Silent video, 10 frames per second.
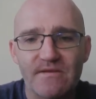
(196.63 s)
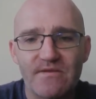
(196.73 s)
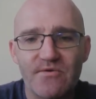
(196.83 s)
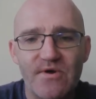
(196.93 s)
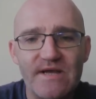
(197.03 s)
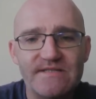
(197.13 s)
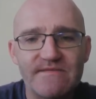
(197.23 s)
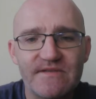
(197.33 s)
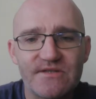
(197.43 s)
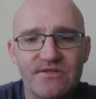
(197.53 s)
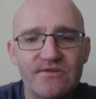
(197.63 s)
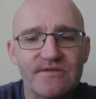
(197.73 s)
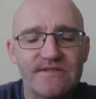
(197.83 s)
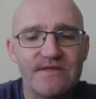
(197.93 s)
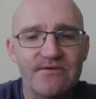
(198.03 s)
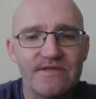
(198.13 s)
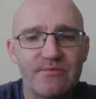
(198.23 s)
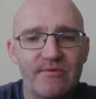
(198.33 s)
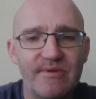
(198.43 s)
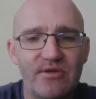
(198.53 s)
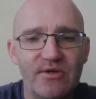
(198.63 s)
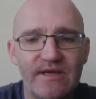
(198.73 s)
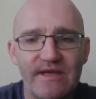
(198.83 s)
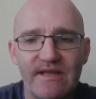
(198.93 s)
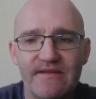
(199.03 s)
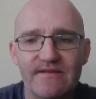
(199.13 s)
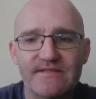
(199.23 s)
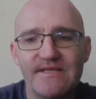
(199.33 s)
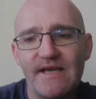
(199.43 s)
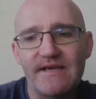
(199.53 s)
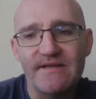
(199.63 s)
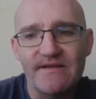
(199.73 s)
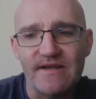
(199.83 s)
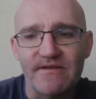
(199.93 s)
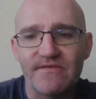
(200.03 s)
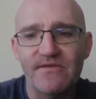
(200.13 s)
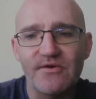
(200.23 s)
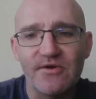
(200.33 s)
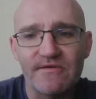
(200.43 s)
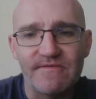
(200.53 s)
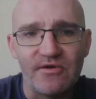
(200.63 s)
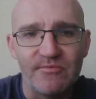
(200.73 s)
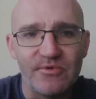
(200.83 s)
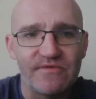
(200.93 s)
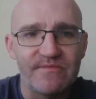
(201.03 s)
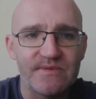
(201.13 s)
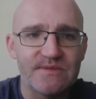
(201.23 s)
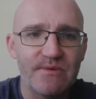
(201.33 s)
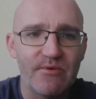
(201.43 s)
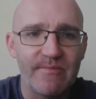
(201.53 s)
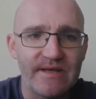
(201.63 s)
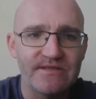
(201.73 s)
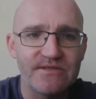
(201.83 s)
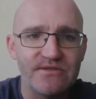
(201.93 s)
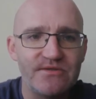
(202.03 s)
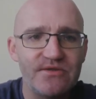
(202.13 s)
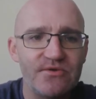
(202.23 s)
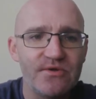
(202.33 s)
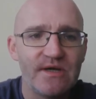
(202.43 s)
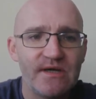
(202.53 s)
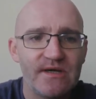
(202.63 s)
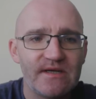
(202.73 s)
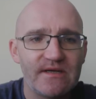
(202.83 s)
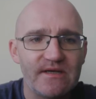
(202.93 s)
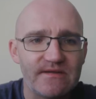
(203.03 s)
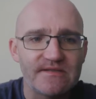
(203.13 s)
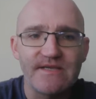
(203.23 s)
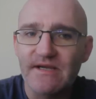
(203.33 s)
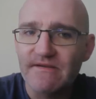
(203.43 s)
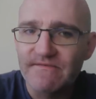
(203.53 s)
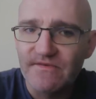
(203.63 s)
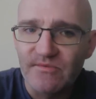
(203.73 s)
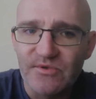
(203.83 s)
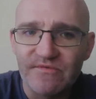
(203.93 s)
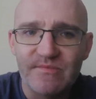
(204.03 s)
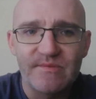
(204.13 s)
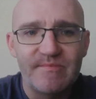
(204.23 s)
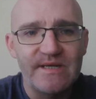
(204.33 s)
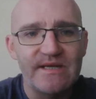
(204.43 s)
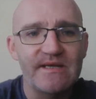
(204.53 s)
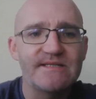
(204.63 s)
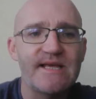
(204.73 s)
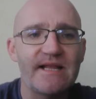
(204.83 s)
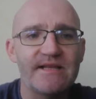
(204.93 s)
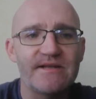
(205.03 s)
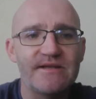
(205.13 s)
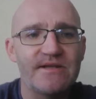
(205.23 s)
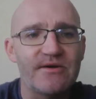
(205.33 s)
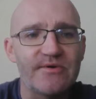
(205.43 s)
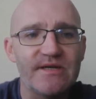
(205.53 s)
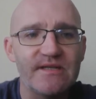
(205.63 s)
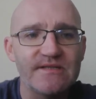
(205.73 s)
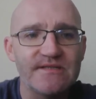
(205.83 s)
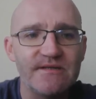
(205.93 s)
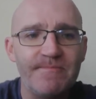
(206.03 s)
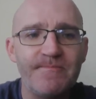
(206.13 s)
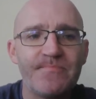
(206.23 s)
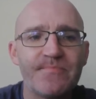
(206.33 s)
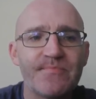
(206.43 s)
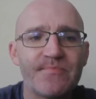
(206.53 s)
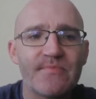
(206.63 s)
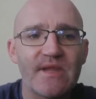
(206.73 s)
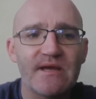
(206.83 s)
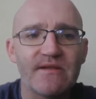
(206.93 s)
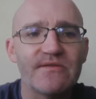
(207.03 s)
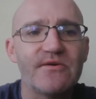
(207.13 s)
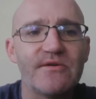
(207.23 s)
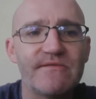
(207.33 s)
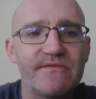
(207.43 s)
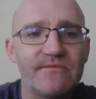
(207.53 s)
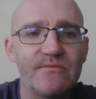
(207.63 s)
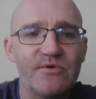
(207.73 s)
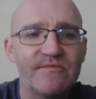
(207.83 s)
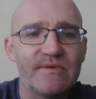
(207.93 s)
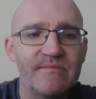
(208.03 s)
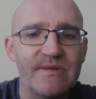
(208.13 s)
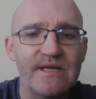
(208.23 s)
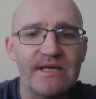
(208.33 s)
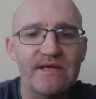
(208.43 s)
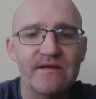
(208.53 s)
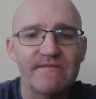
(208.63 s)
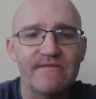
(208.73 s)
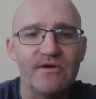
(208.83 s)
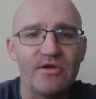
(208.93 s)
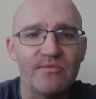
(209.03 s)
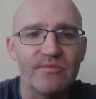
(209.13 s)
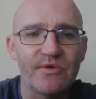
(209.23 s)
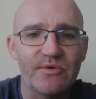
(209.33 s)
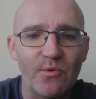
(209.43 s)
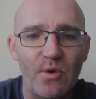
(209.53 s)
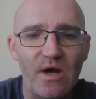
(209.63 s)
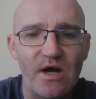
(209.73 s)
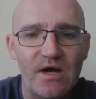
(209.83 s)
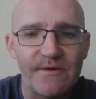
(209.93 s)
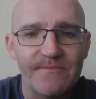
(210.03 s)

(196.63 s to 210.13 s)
the rest of the digital series will be looking at the second and third film movements we were meant to do. The second film movement being Italian neorealism, and the third movement being film noir.